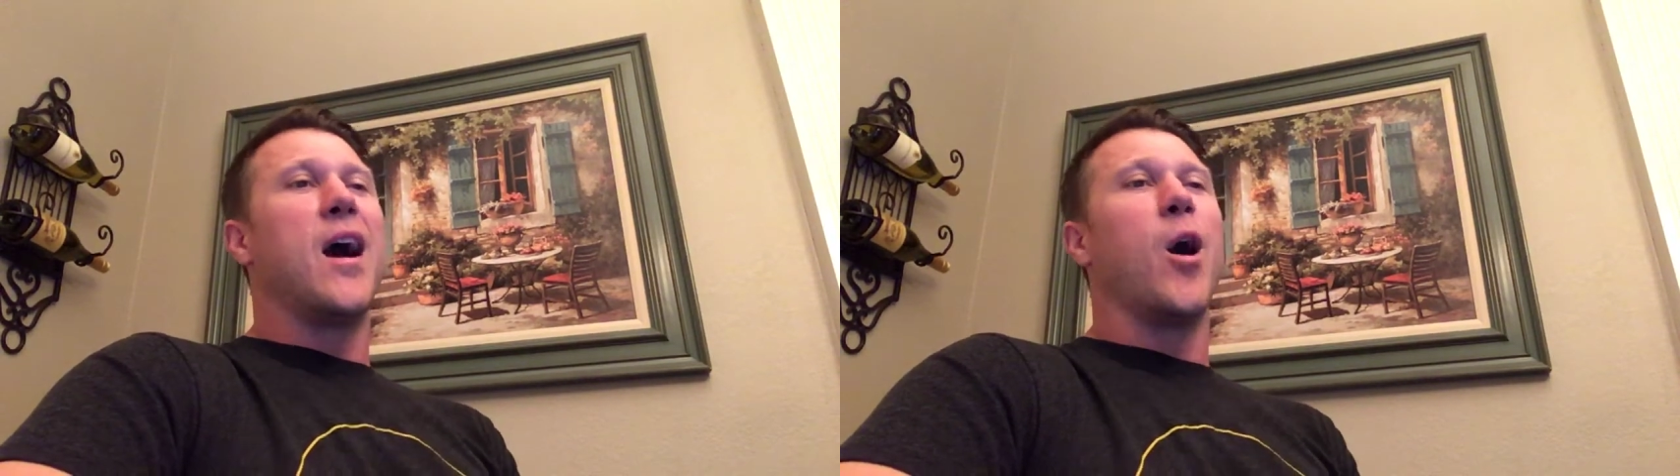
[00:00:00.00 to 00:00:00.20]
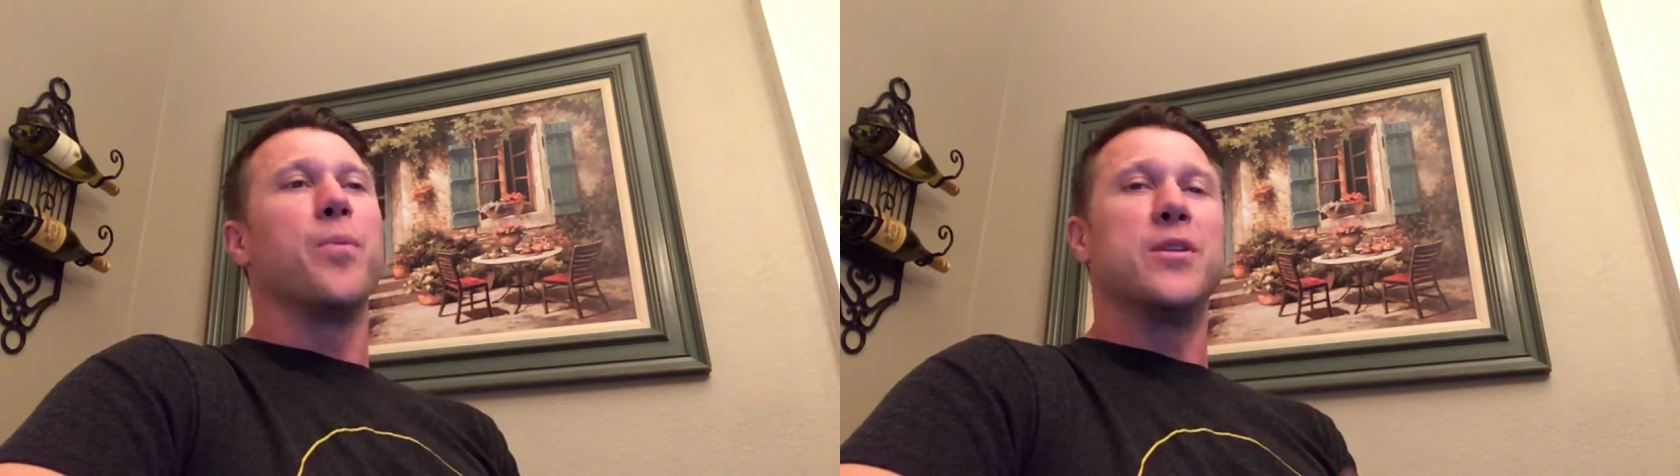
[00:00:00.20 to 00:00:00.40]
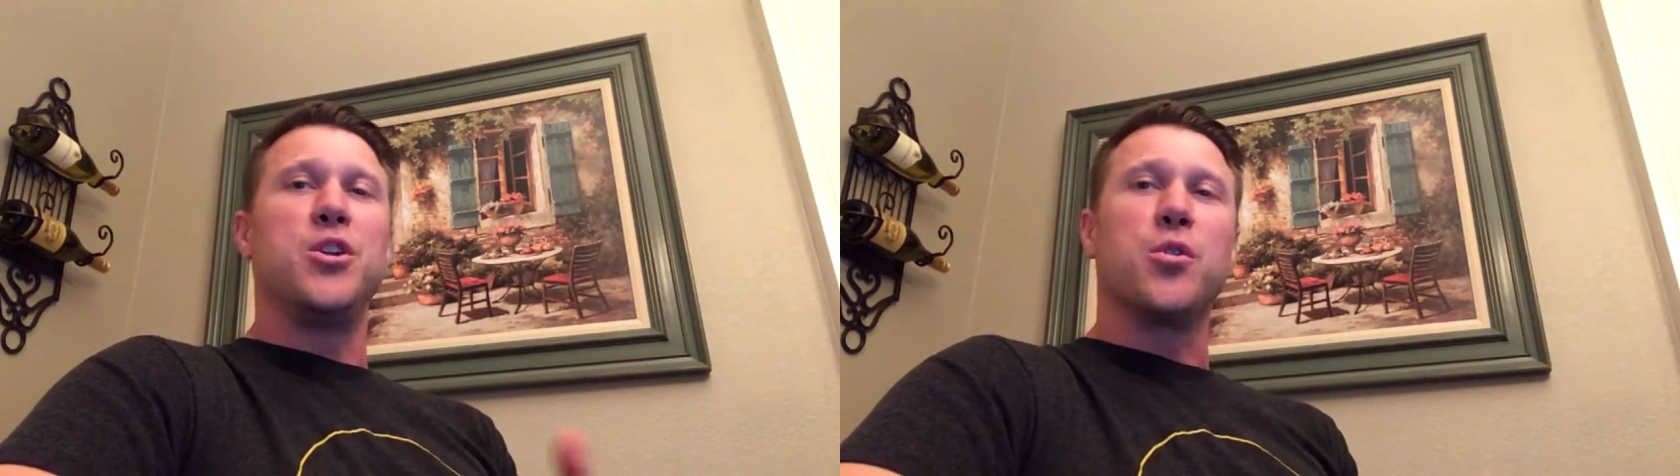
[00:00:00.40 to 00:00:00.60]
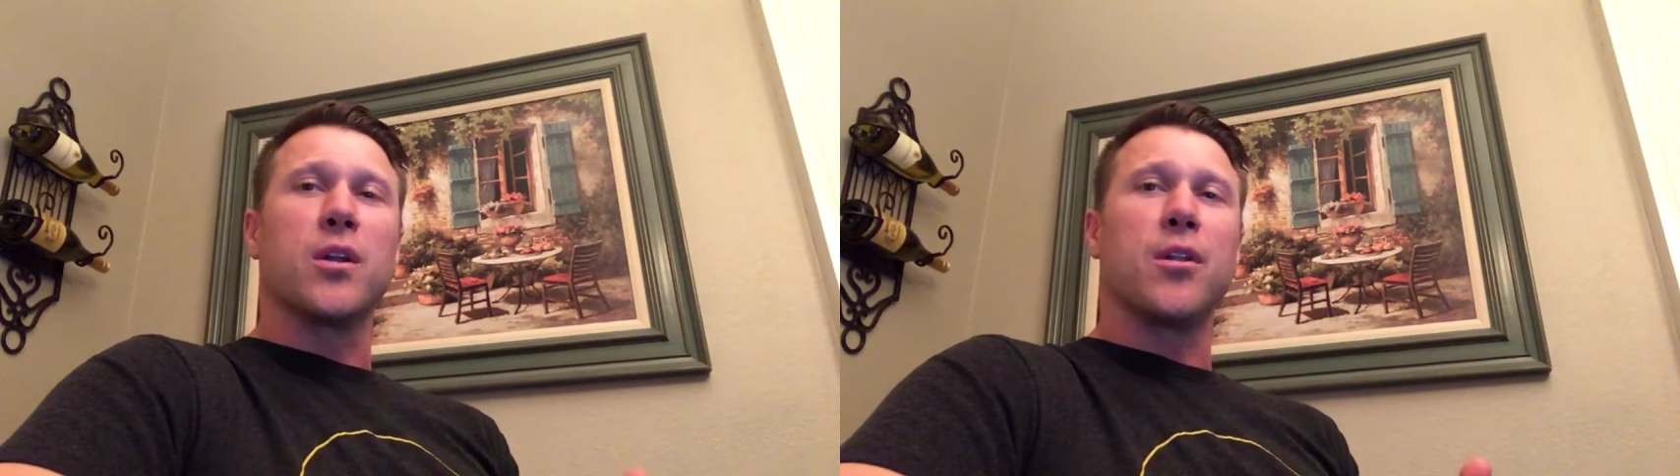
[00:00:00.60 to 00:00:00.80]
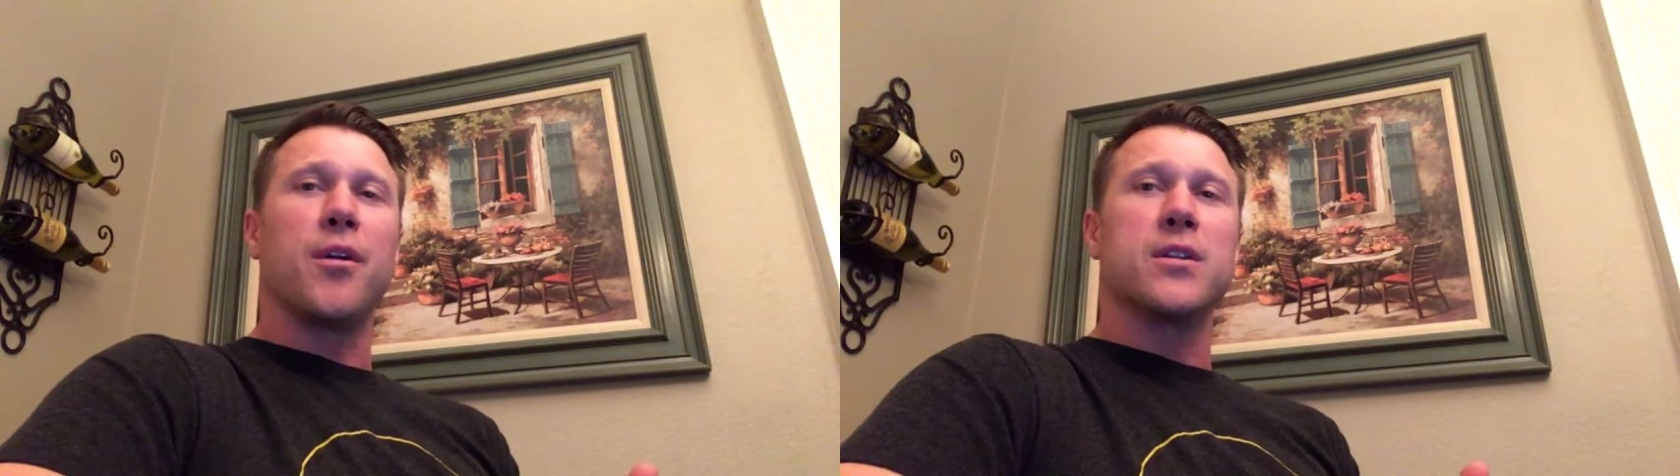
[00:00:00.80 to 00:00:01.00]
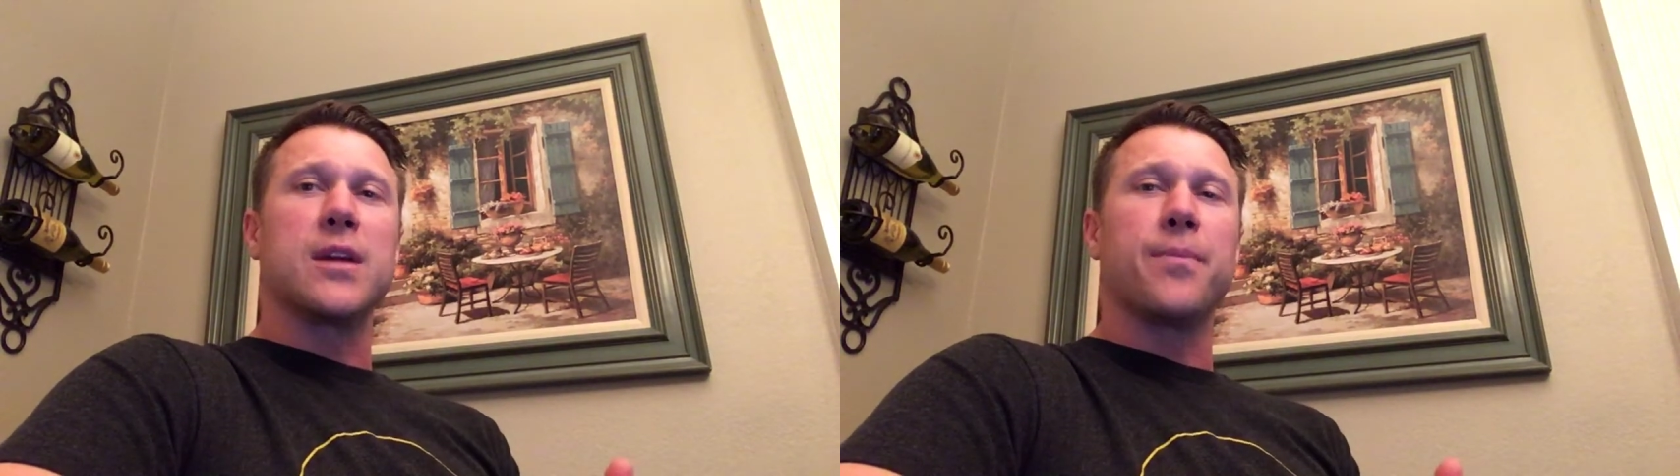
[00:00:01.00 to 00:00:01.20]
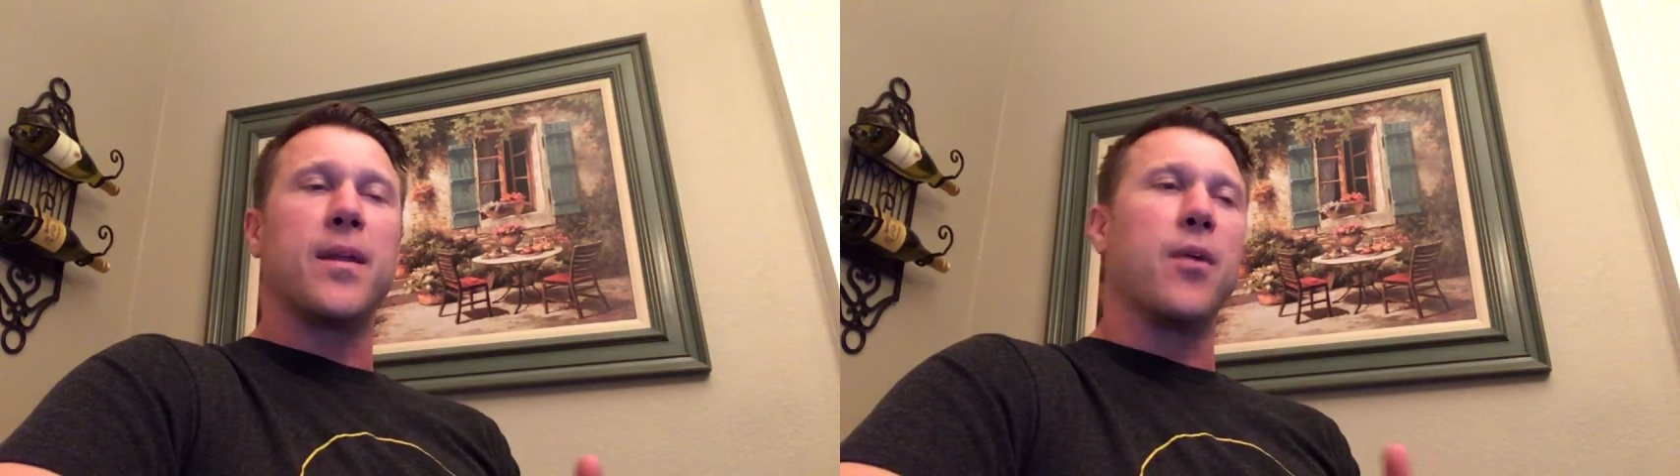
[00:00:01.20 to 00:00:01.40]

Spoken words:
Hope that you can learn something.